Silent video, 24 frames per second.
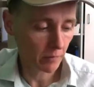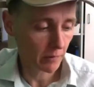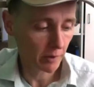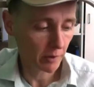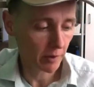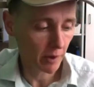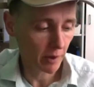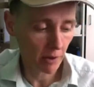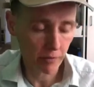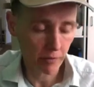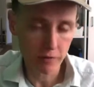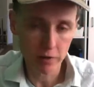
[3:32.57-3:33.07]

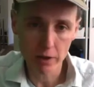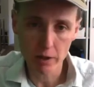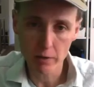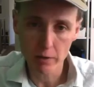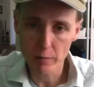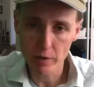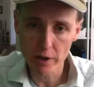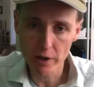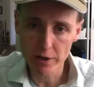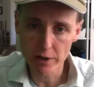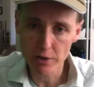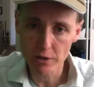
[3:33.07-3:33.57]
you know, if you get
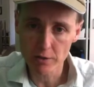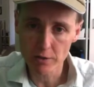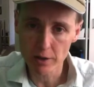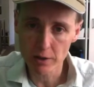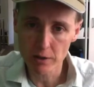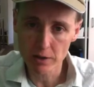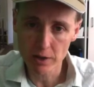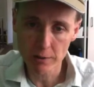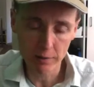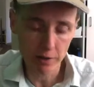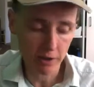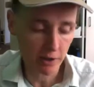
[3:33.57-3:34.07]
break a string
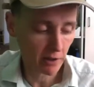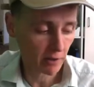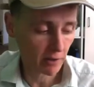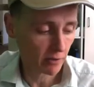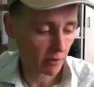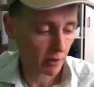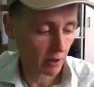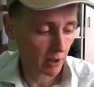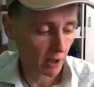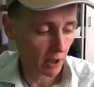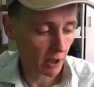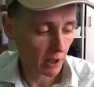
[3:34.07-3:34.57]
or something,
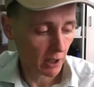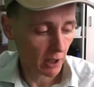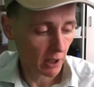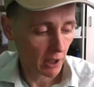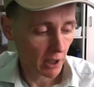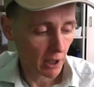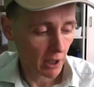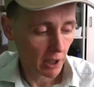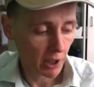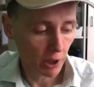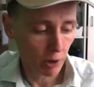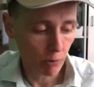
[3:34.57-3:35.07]

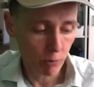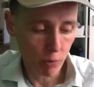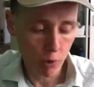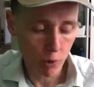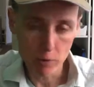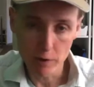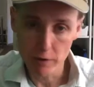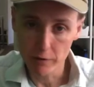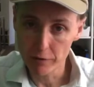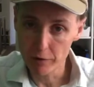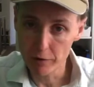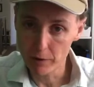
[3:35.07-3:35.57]
you
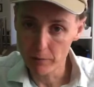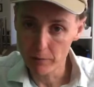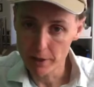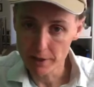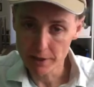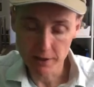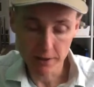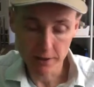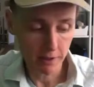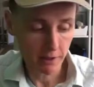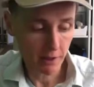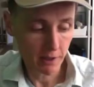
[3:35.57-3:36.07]
ruin for the
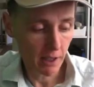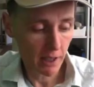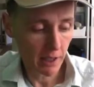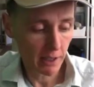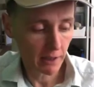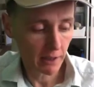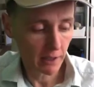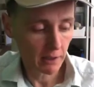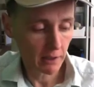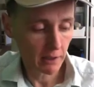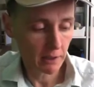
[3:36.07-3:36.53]
rest of the night,